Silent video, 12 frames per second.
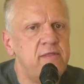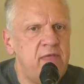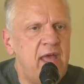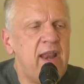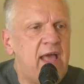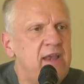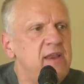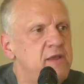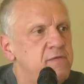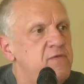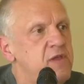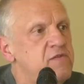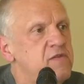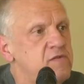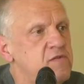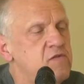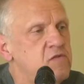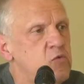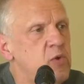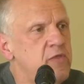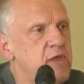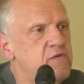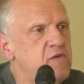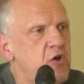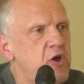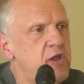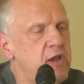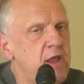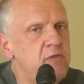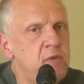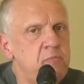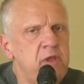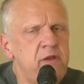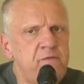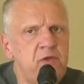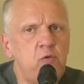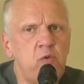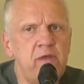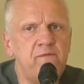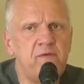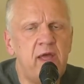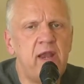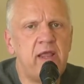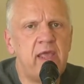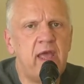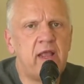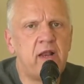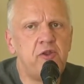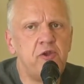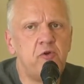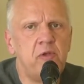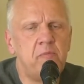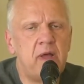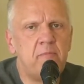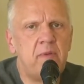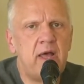that idea of fences is the way they taught it. Yeah. And the benefit when it finally got clear in my